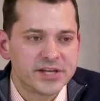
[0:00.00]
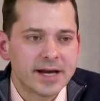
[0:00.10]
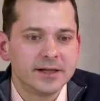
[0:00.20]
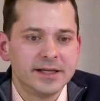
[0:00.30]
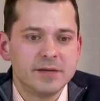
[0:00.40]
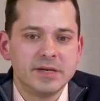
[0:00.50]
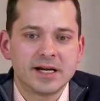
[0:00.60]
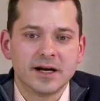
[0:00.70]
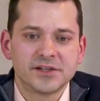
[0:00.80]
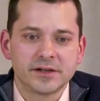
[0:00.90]
secondly,
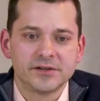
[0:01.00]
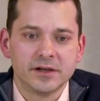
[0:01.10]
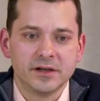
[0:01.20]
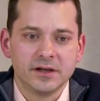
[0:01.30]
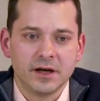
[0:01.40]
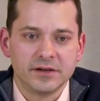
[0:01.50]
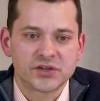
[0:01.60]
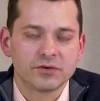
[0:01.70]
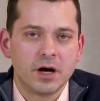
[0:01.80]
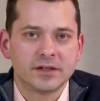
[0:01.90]
because there's a, a,
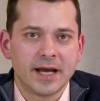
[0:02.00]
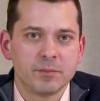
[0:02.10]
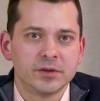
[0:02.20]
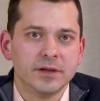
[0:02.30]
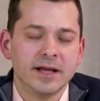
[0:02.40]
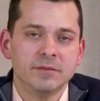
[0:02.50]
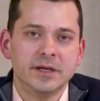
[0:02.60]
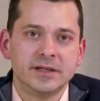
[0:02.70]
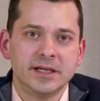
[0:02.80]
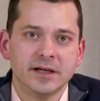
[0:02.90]
strong temporal
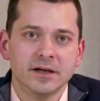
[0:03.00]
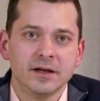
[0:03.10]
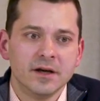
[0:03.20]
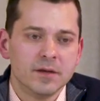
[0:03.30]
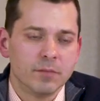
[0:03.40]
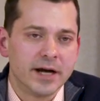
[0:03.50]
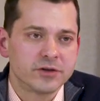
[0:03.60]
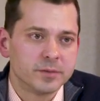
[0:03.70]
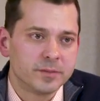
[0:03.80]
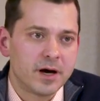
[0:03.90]
element here, my
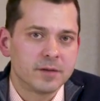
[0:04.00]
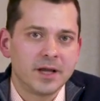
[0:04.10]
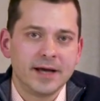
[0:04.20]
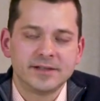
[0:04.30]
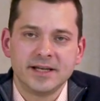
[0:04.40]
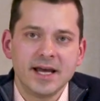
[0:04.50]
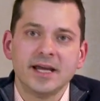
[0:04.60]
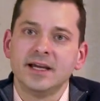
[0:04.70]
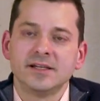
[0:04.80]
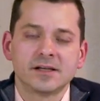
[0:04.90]
triple bottom line
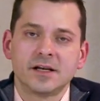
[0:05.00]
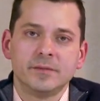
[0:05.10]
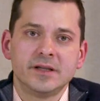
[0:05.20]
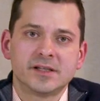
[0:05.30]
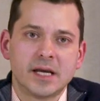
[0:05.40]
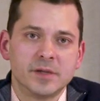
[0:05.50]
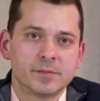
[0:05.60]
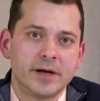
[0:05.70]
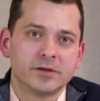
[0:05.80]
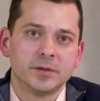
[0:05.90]
today isn't going to be the same
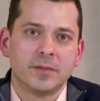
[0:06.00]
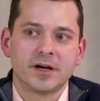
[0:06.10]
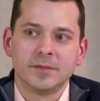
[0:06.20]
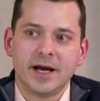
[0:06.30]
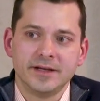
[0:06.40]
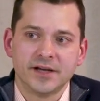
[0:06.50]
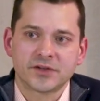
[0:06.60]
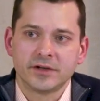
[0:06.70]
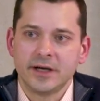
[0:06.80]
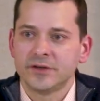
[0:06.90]
as my triple bottom line
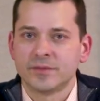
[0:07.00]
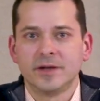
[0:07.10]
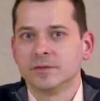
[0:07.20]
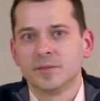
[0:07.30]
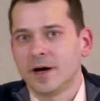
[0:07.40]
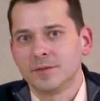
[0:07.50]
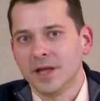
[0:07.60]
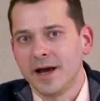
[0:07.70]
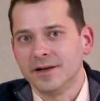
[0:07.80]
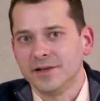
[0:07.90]
yesterday or as my triple bottom
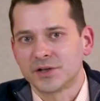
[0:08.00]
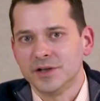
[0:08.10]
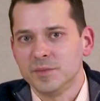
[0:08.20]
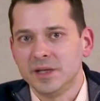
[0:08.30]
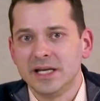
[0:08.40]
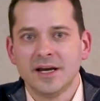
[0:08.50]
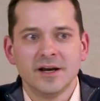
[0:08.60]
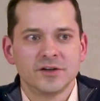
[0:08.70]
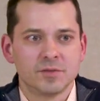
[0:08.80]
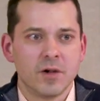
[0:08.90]
line is going to be
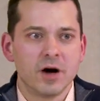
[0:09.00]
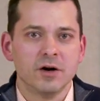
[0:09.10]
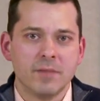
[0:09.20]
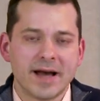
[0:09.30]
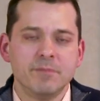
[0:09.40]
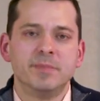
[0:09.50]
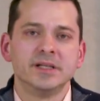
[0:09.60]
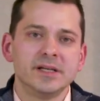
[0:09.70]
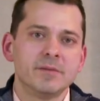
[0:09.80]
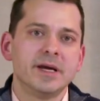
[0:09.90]
tomorrow. My
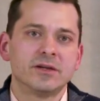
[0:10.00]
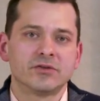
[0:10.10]
ability to make